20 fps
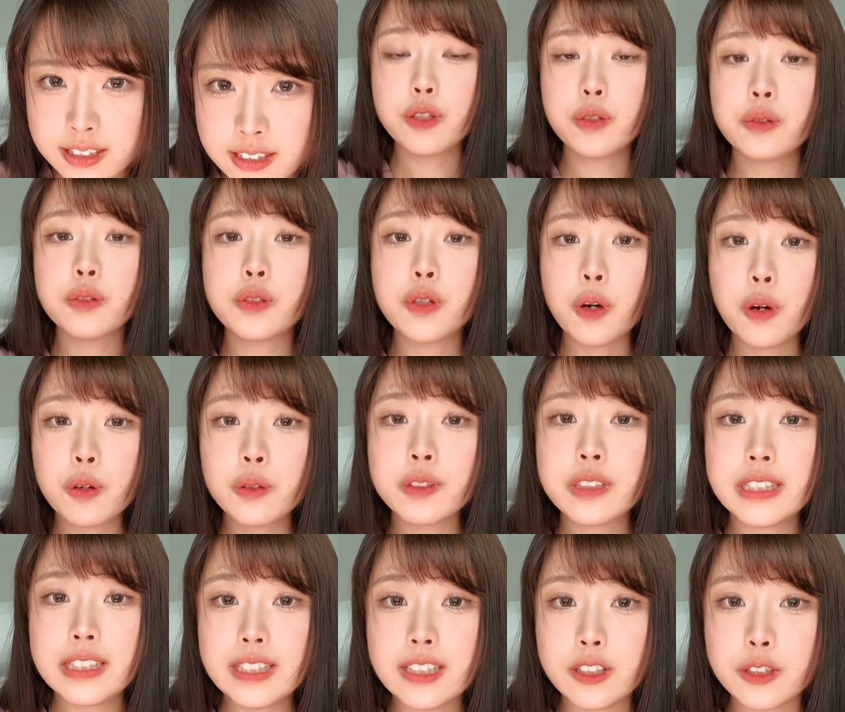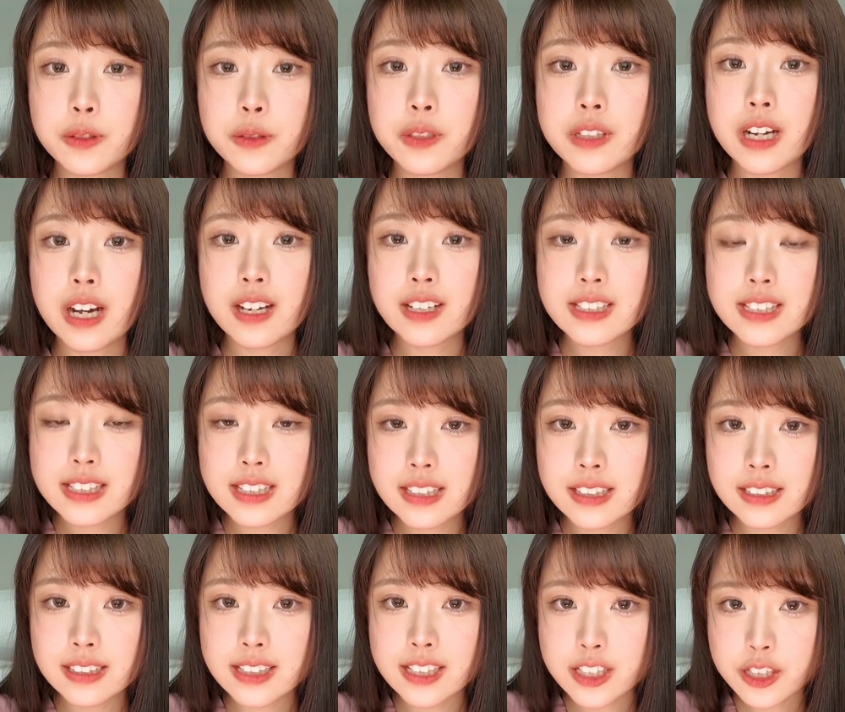You don't need to
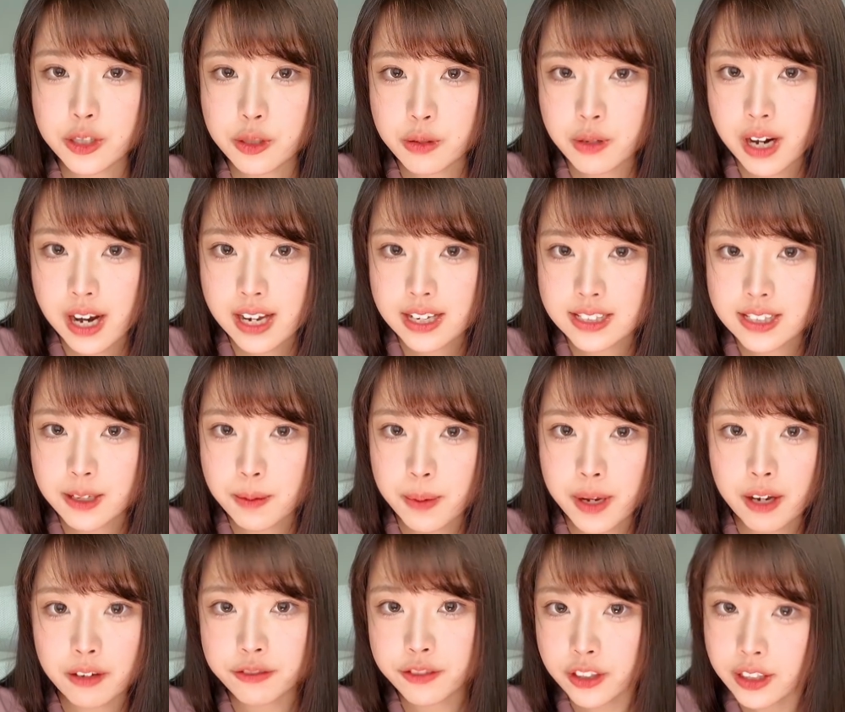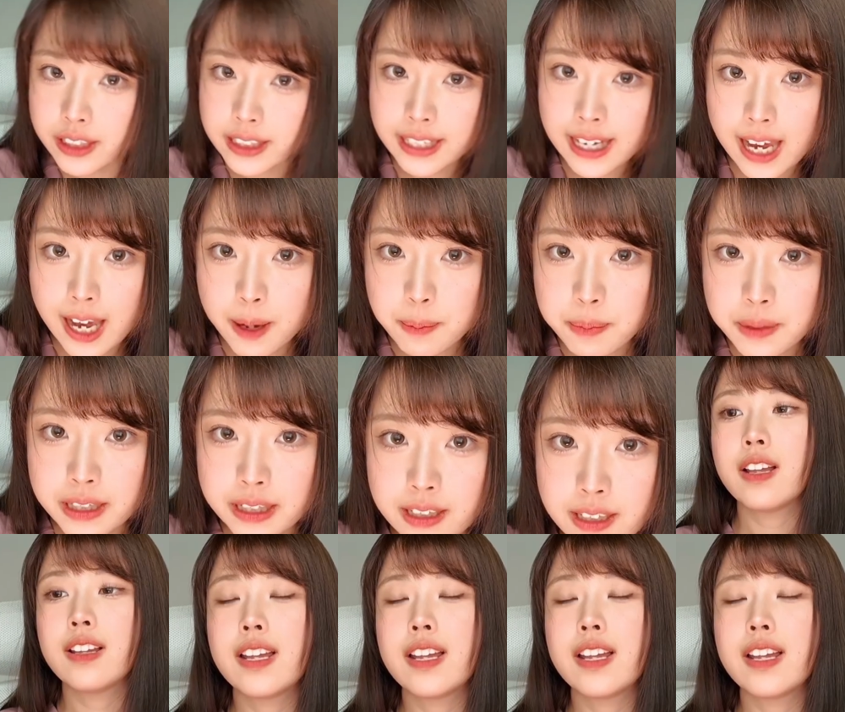constantly stress about feeling happy.